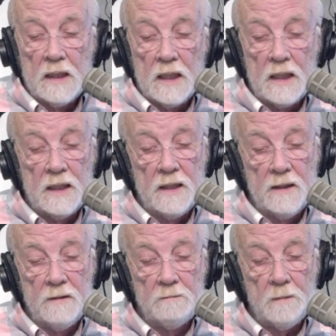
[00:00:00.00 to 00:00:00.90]

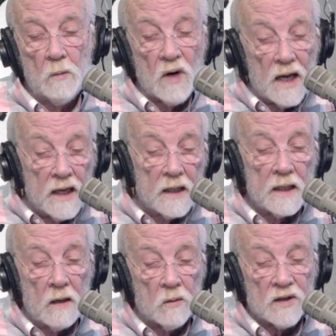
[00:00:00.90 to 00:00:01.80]
We're hanging
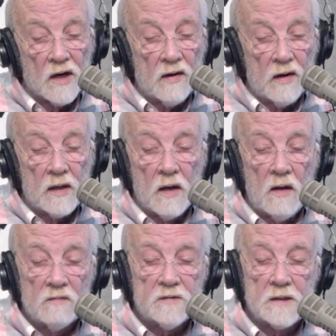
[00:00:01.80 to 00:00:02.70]
out with Larry
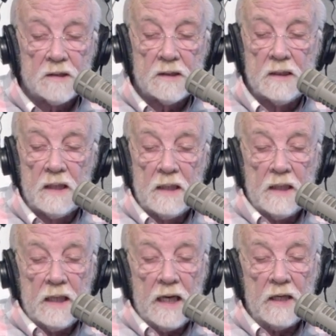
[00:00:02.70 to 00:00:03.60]
Loftis,
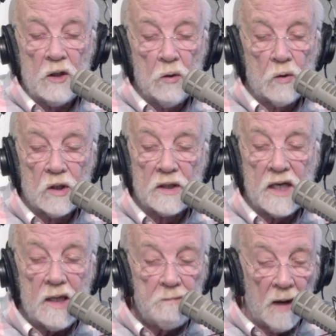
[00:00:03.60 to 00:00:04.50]
and you can
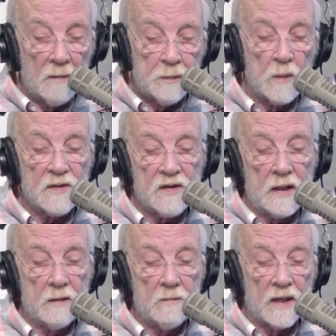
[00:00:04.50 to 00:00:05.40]
keep up with
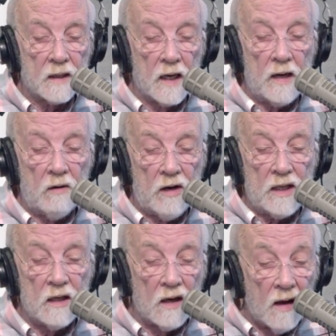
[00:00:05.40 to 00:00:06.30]
him at
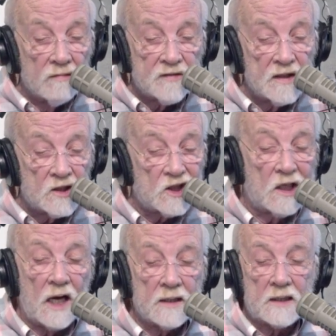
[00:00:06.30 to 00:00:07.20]

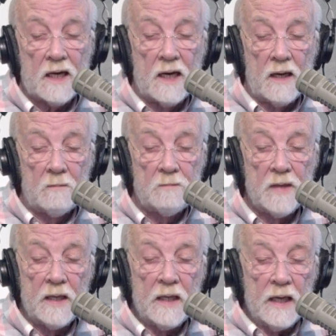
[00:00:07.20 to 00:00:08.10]
LarryLoftis.com
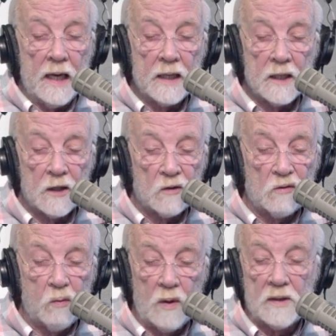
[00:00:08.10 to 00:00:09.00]
and on
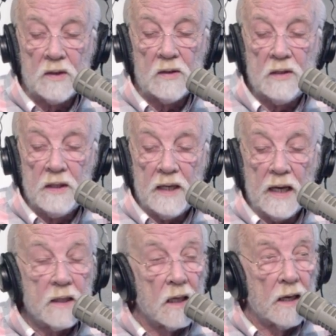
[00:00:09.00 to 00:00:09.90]
Twitter
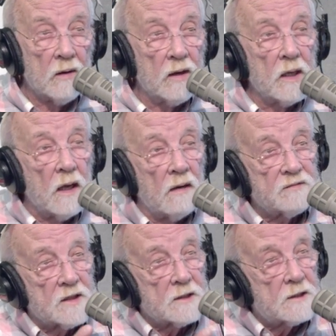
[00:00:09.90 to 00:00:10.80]
at Larry
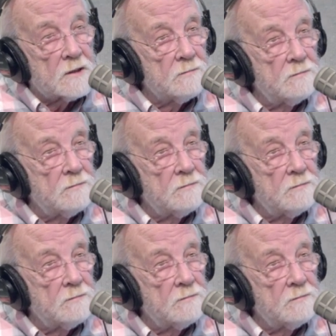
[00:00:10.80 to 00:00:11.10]
Loftis.